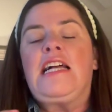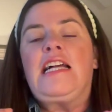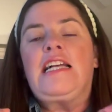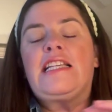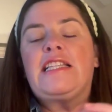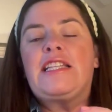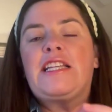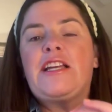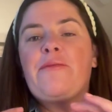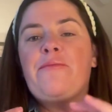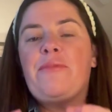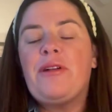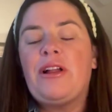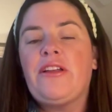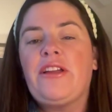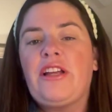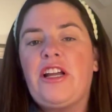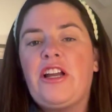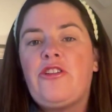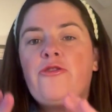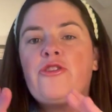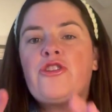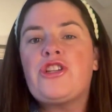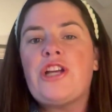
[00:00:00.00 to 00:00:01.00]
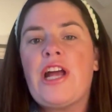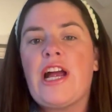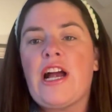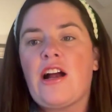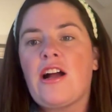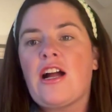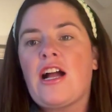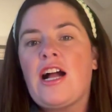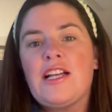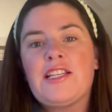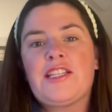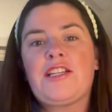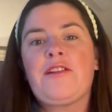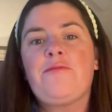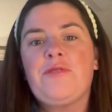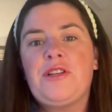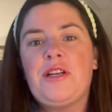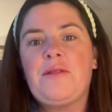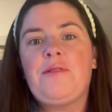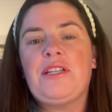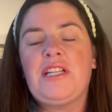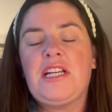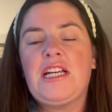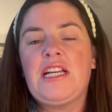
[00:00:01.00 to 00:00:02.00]
is the ability to share custom
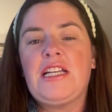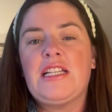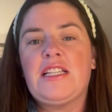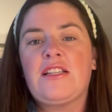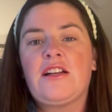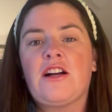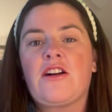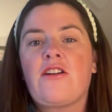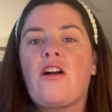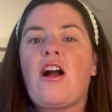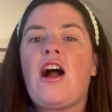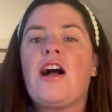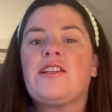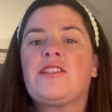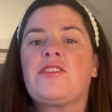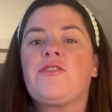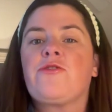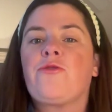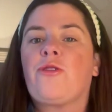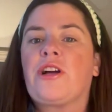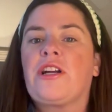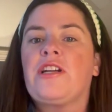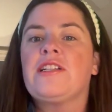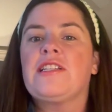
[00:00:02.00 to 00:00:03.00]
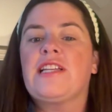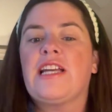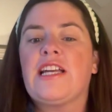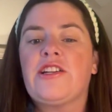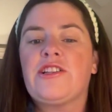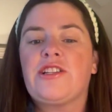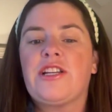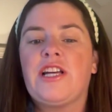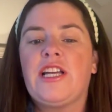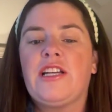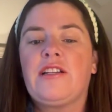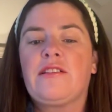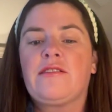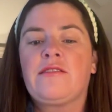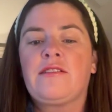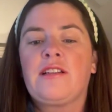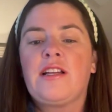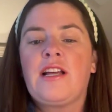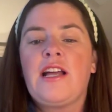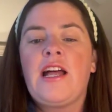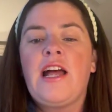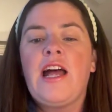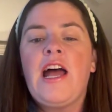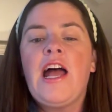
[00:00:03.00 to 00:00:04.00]
GPTs across an organization.
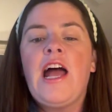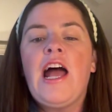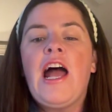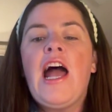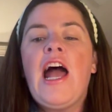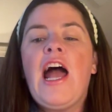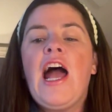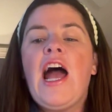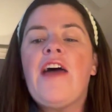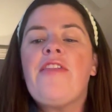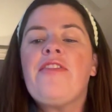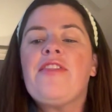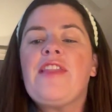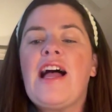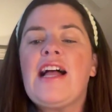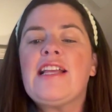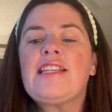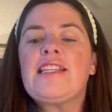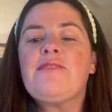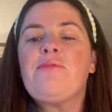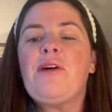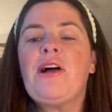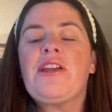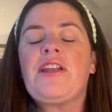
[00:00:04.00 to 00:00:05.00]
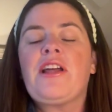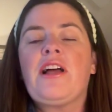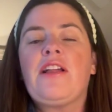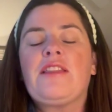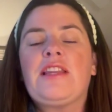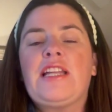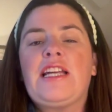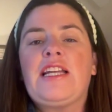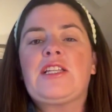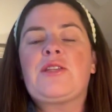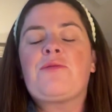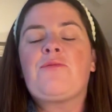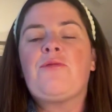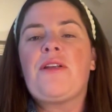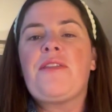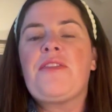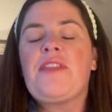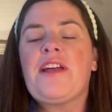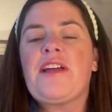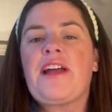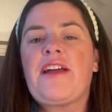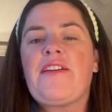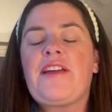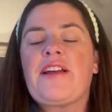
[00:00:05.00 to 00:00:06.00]
And last but not least, one
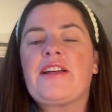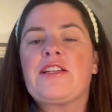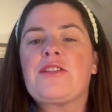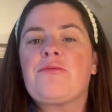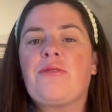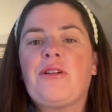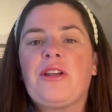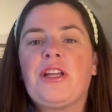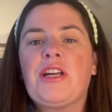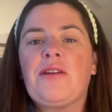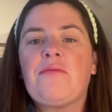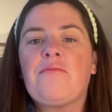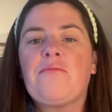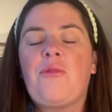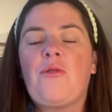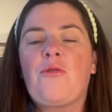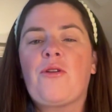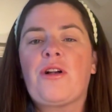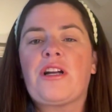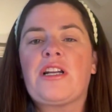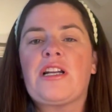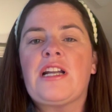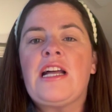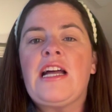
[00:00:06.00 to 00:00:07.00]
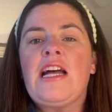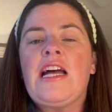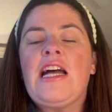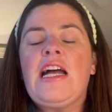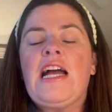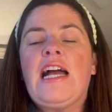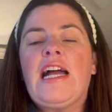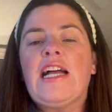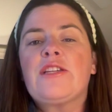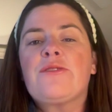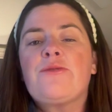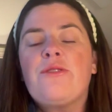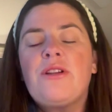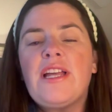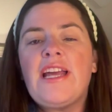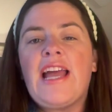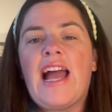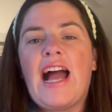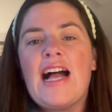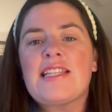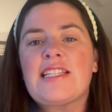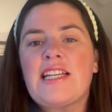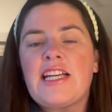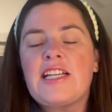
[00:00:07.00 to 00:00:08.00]
thing I think is really important is really
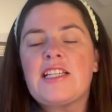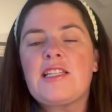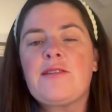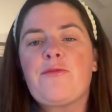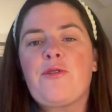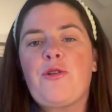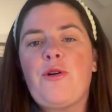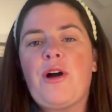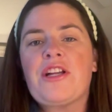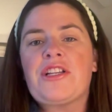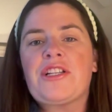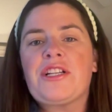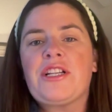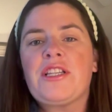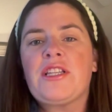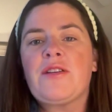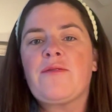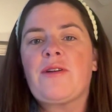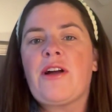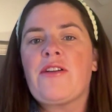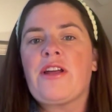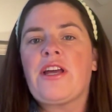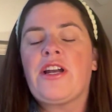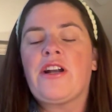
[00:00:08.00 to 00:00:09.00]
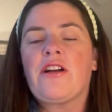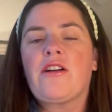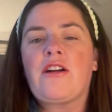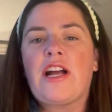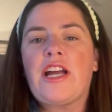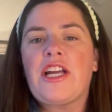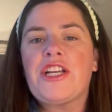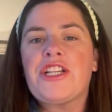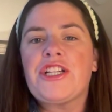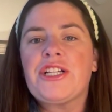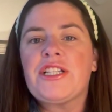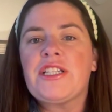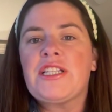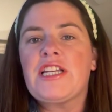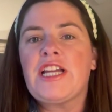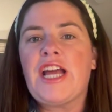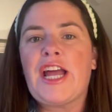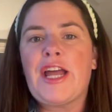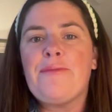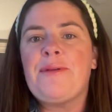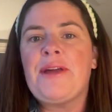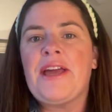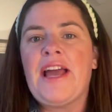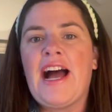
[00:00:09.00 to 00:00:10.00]
asking some questions around integrations and
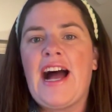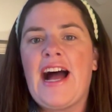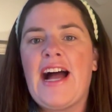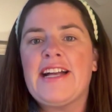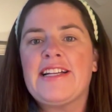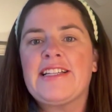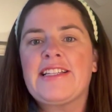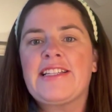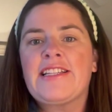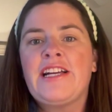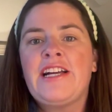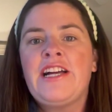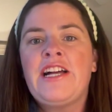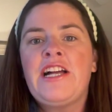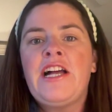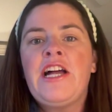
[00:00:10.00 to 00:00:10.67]
APIs.